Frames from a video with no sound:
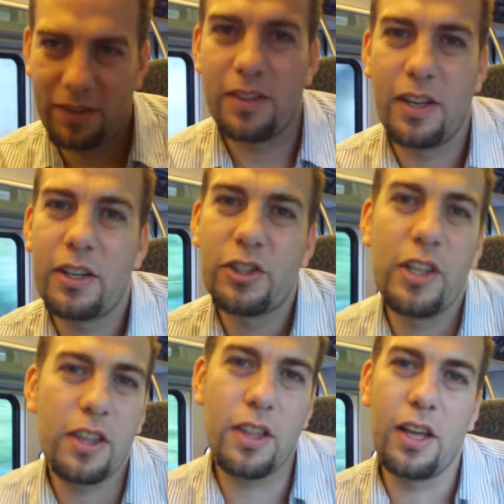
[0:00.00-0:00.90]
Yeah,
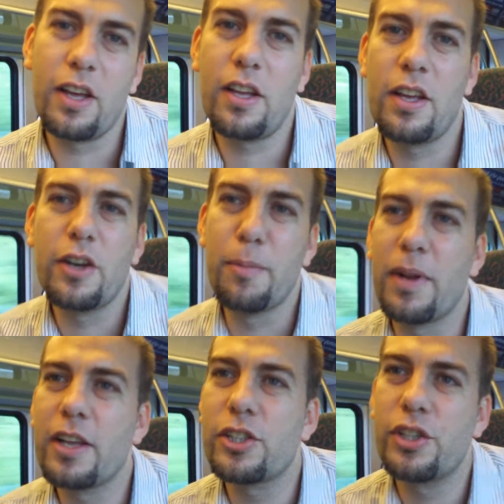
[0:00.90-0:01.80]
she's uh, here in
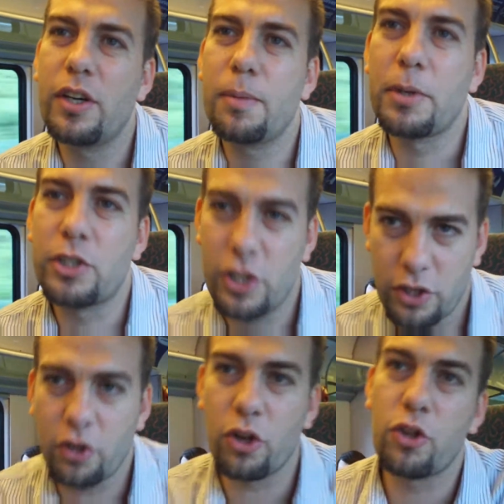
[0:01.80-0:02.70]
Malaysia, but she's
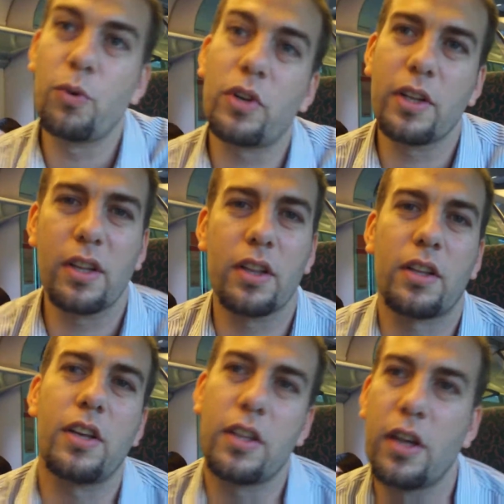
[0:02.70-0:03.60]
also working in
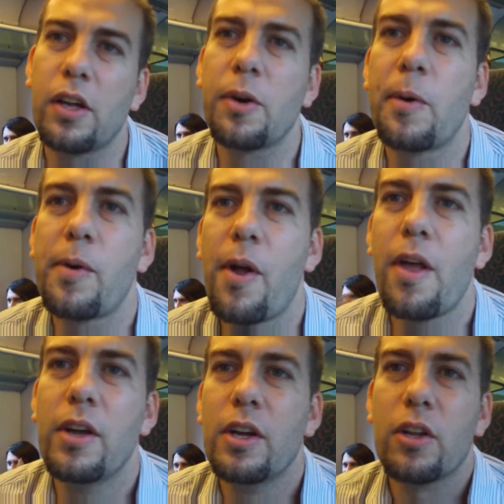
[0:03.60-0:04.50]
Qatar. Sure,
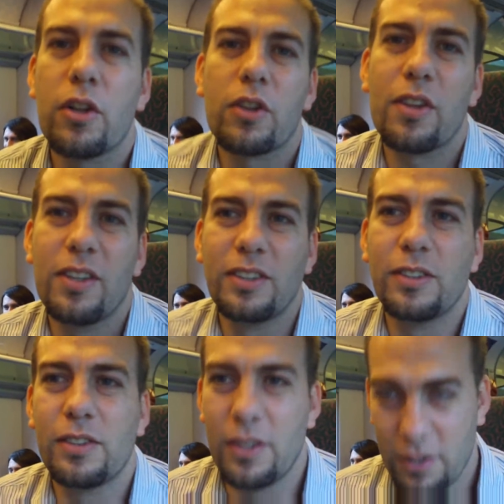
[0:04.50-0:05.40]
she works for the
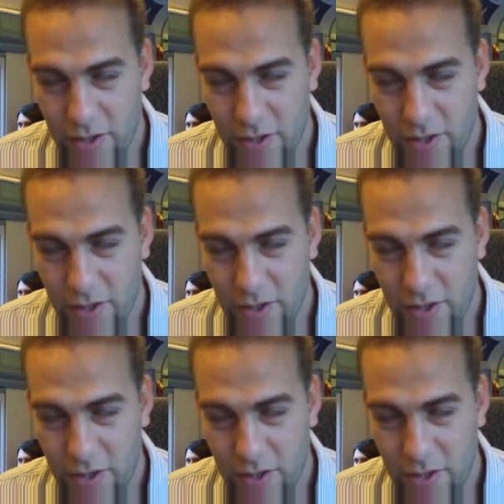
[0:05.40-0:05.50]
airline, you said.